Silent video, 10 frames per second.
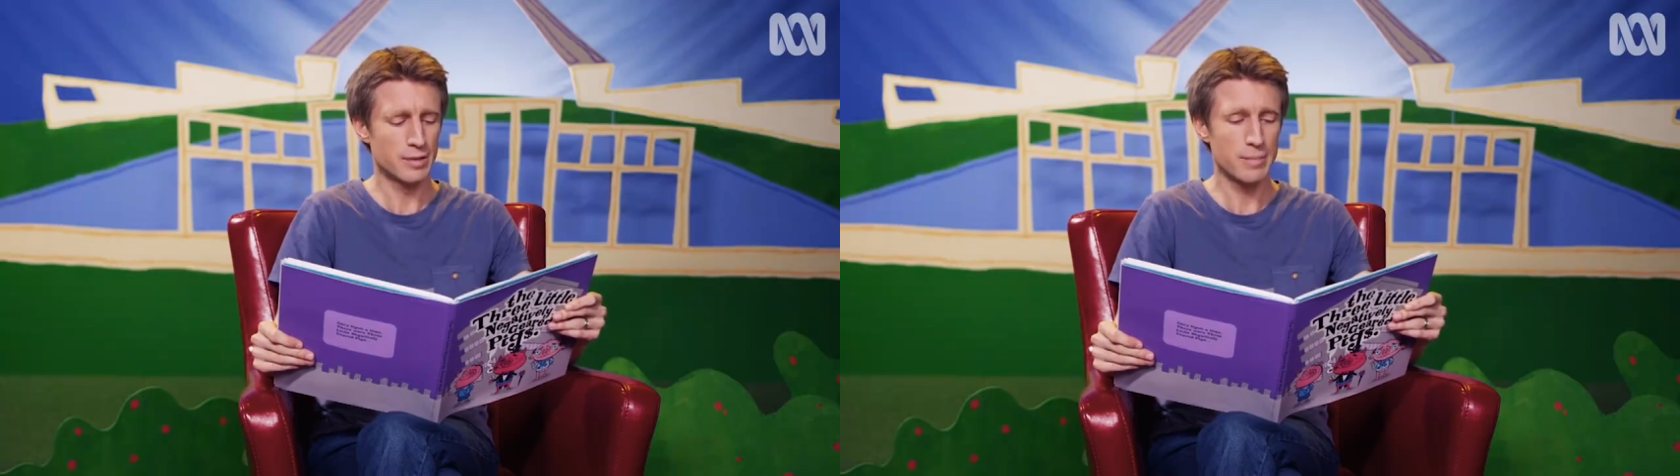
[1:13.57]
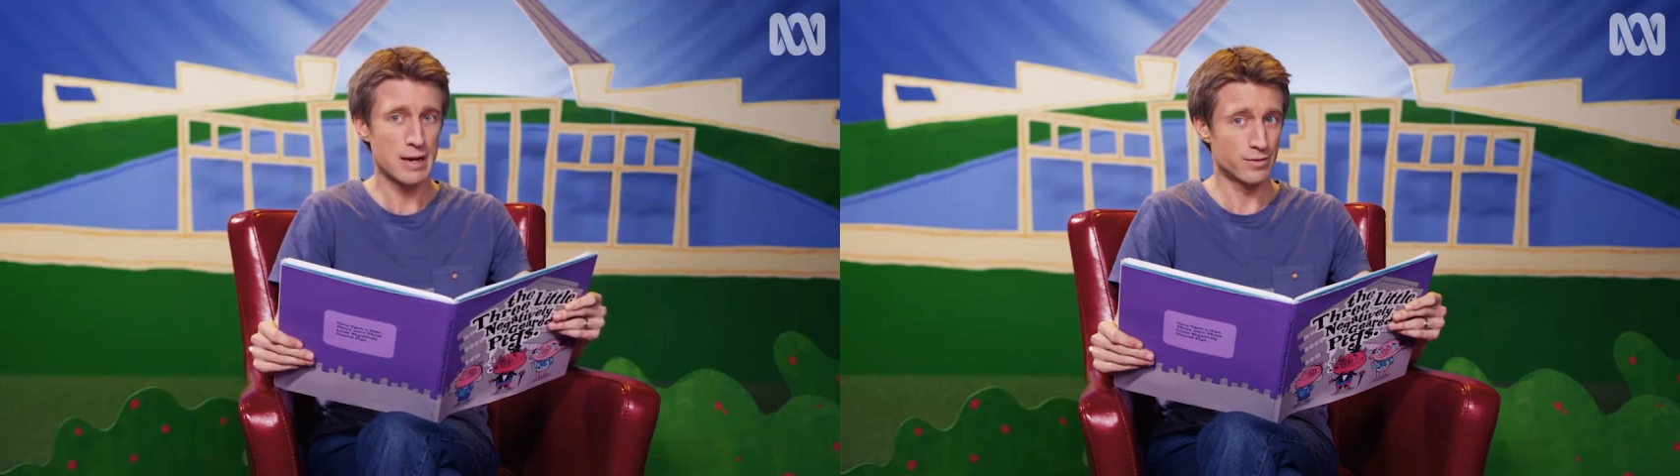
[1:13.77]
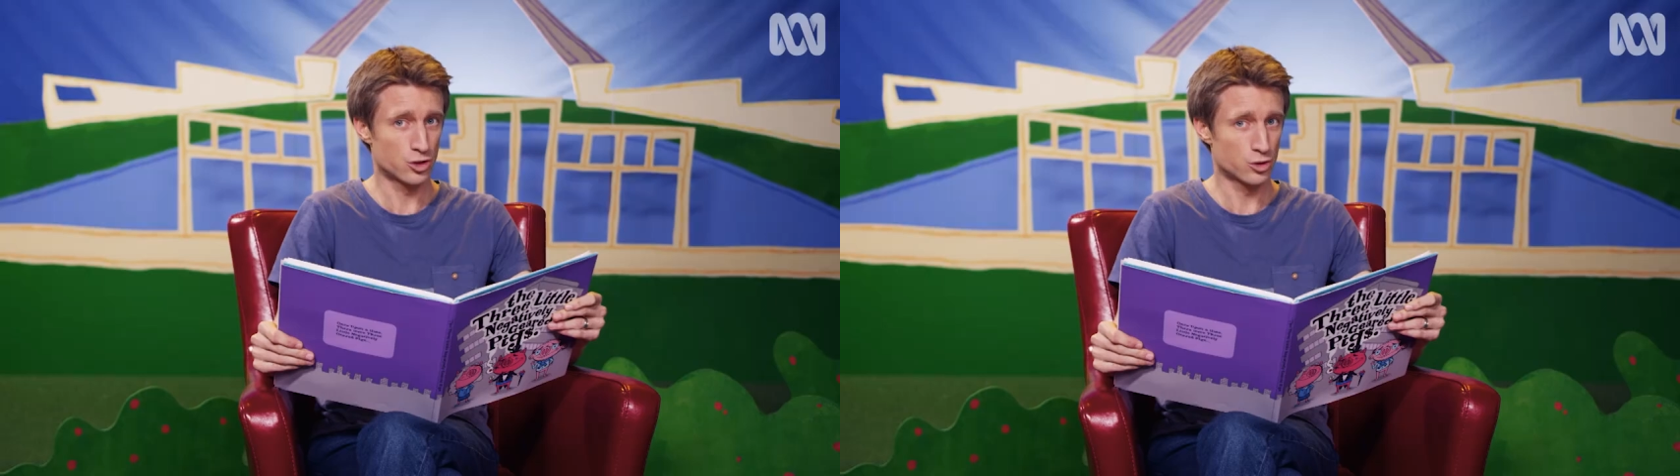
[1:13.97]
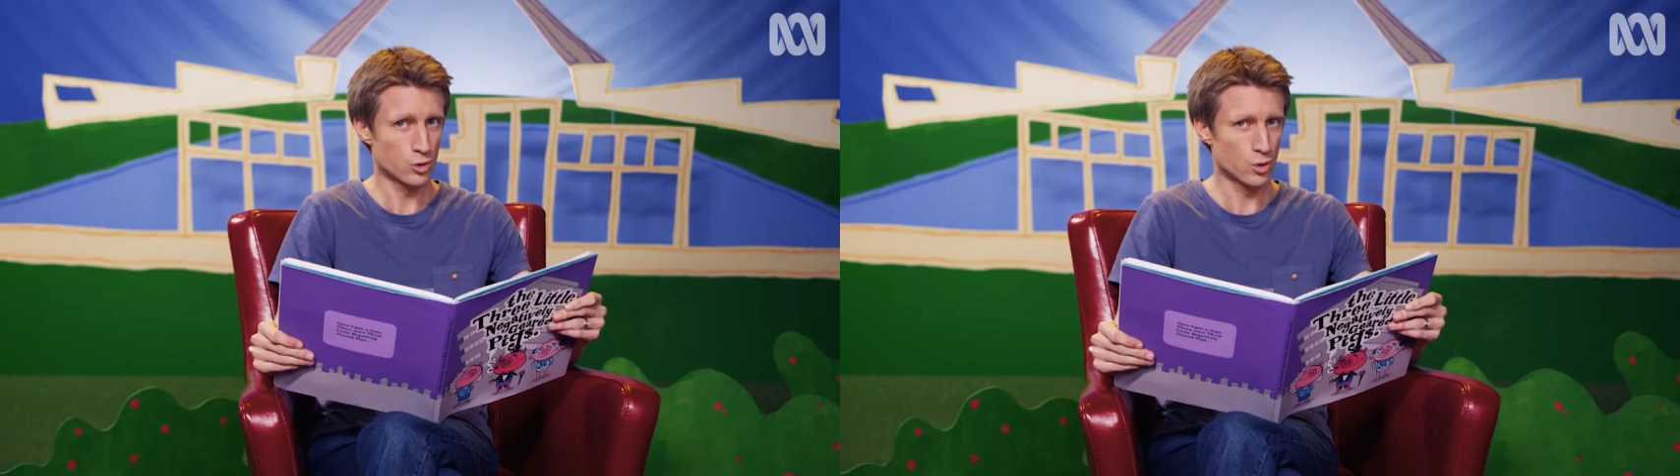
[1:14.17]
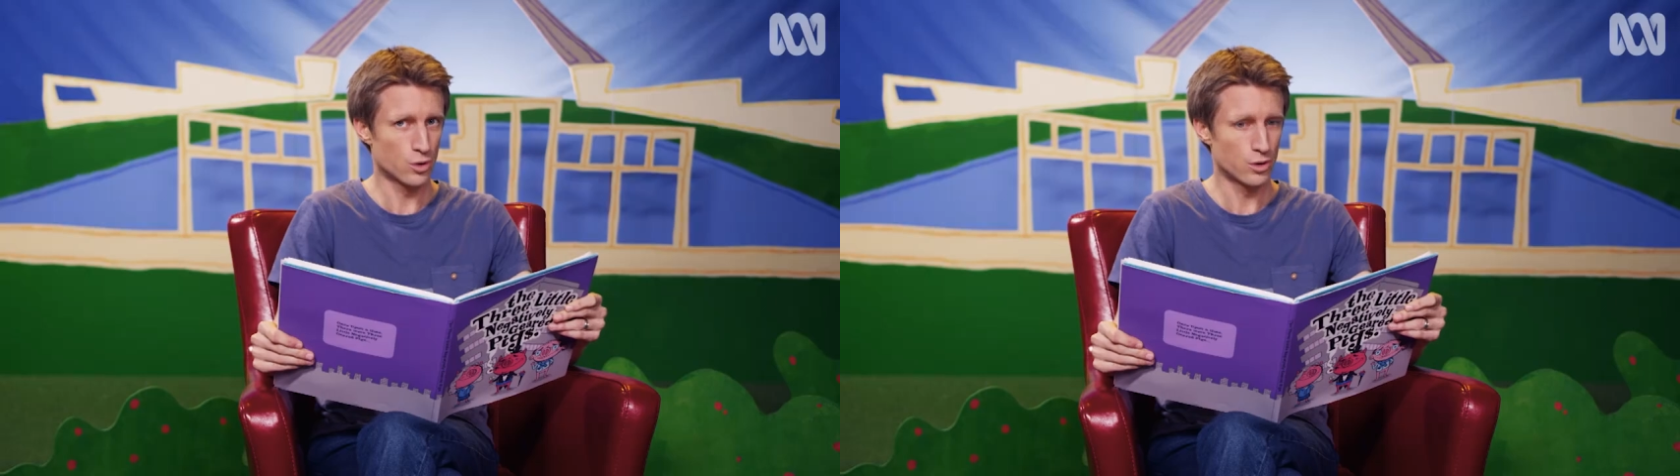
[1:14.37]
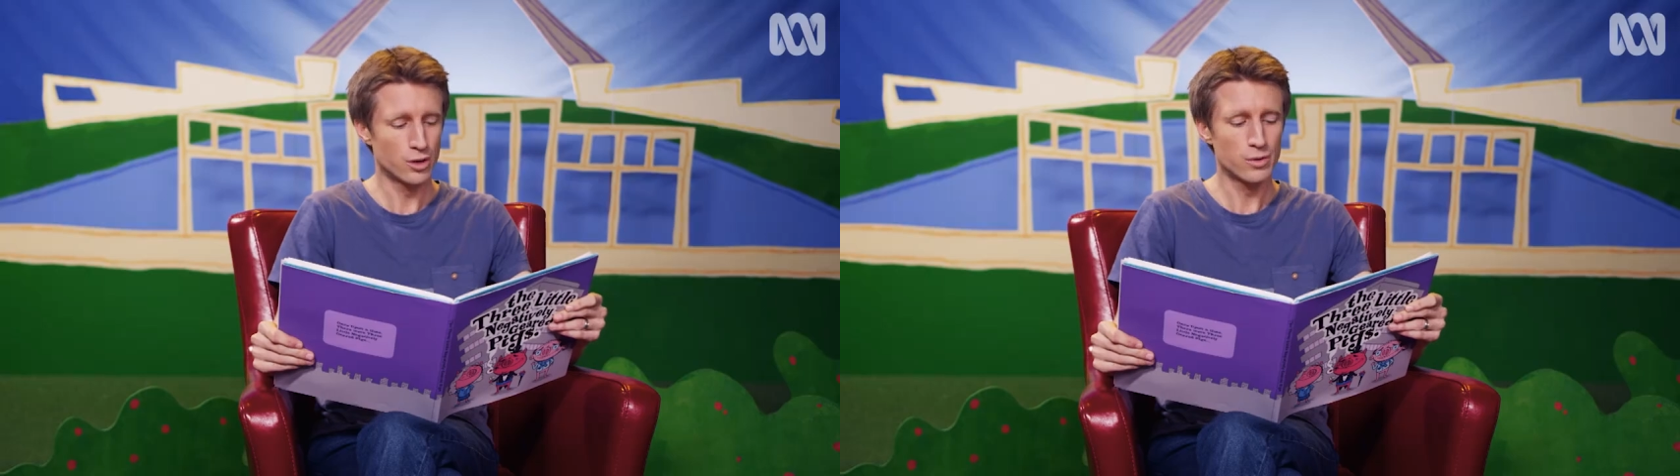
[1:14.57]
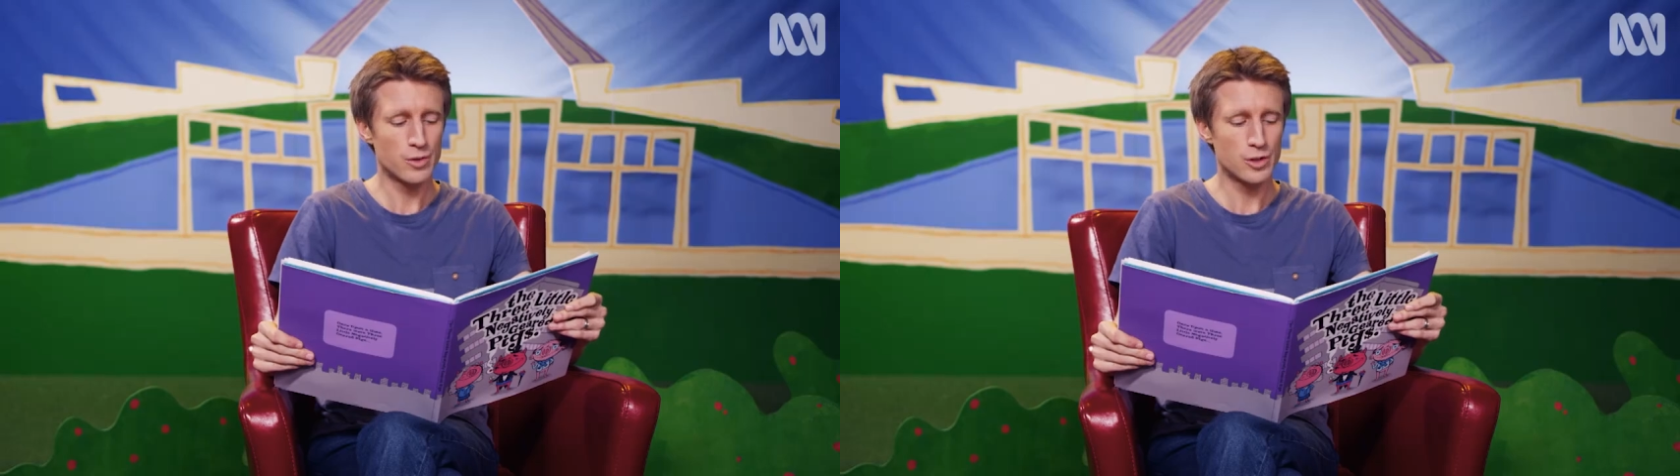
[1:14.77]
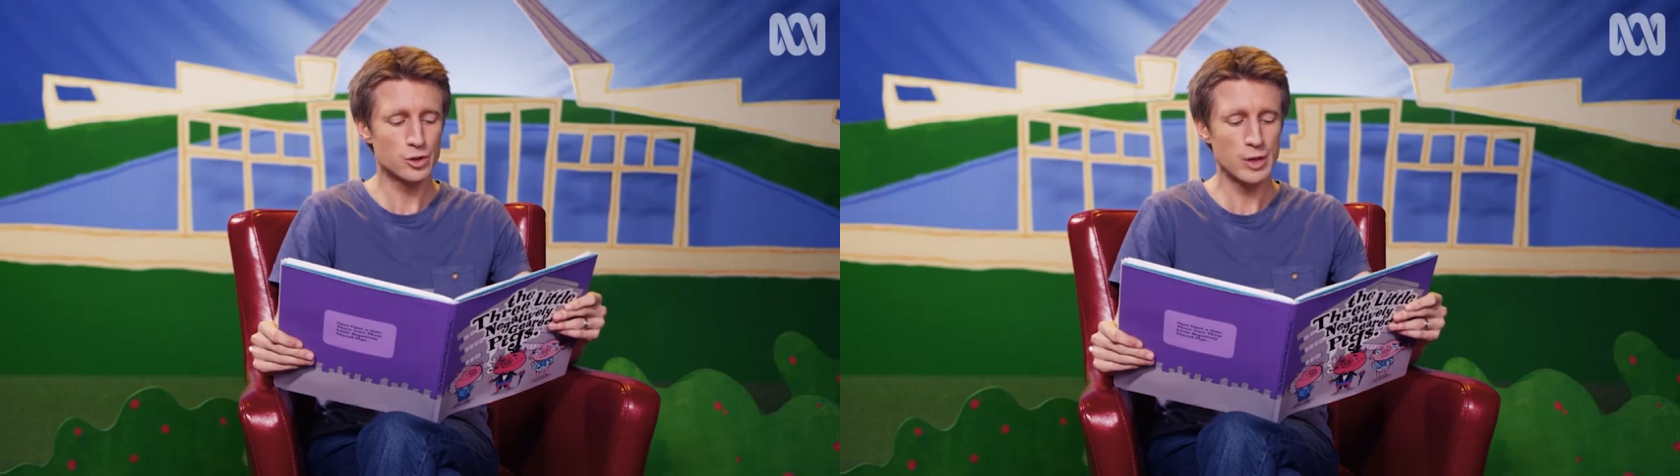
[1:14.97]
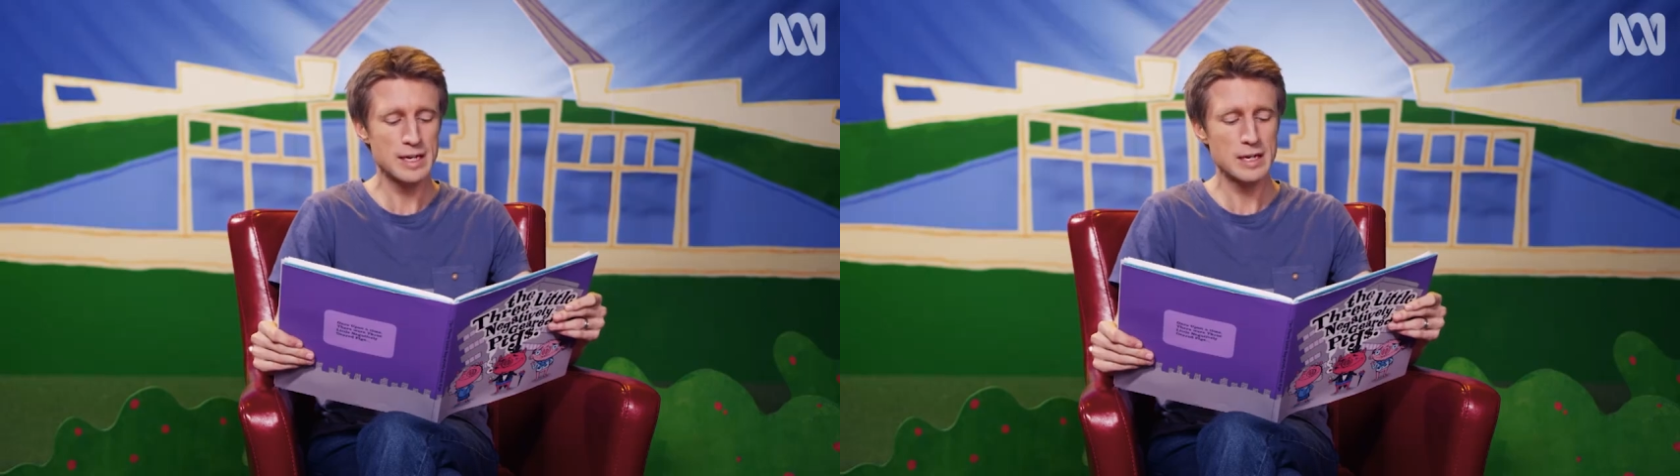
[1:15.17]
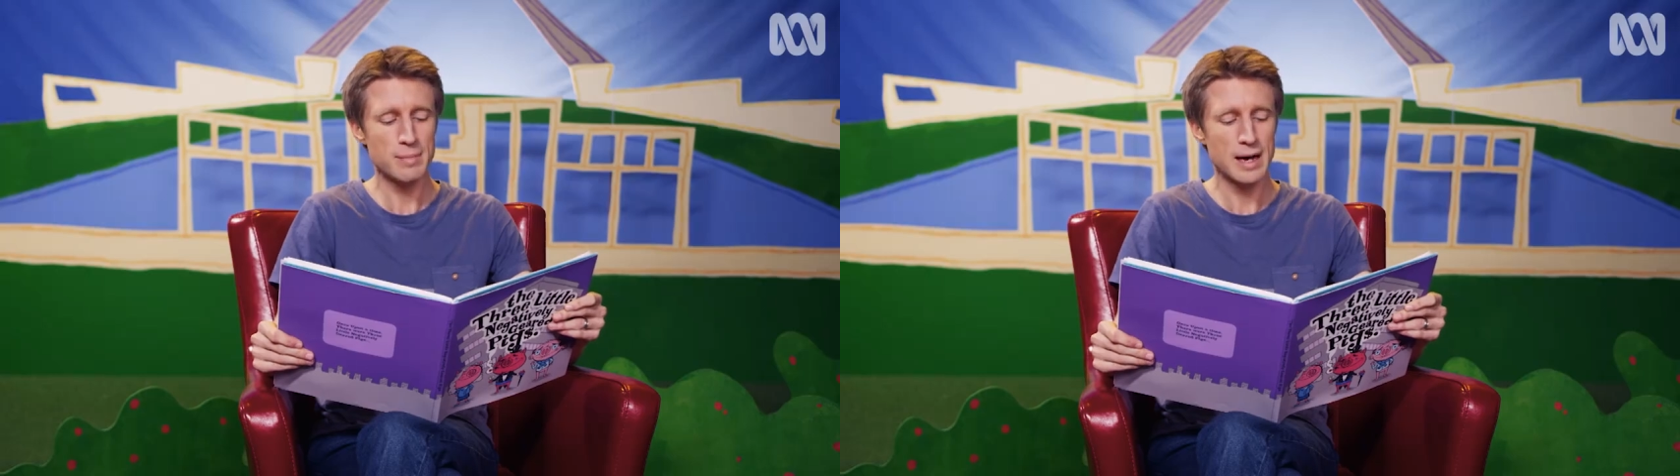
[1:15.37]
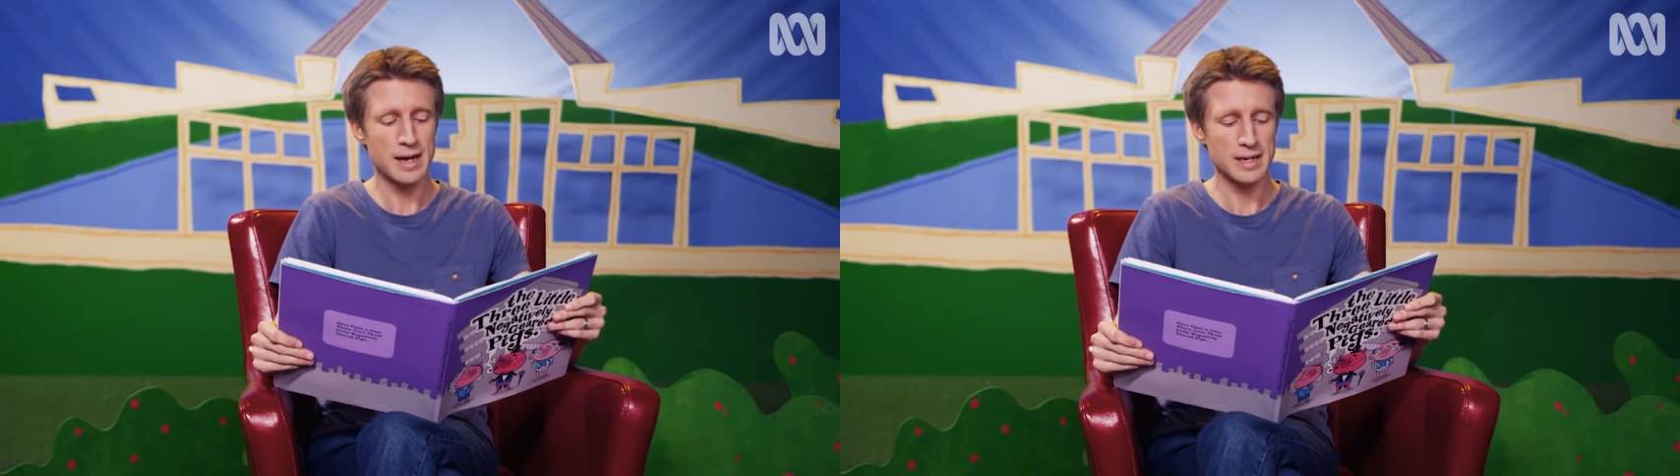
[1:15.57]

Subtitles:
made of straw with a trendy bar